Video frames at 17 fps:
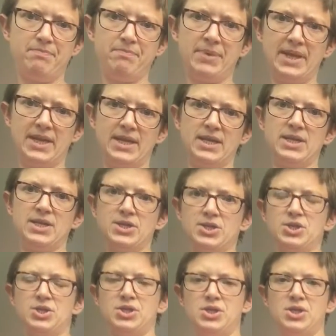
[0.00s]

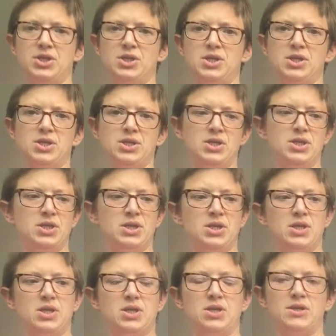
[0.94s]
pinch
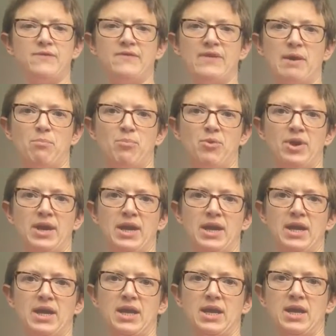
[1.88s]
the
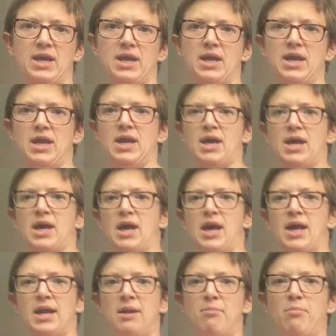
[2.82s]
fabric
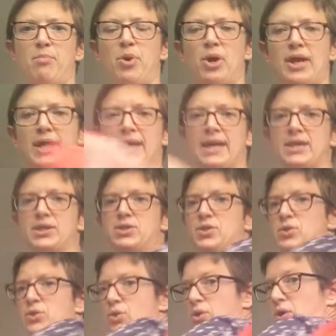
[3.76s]
and I'm pulling it
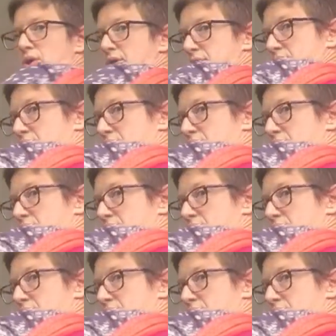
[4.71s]
taut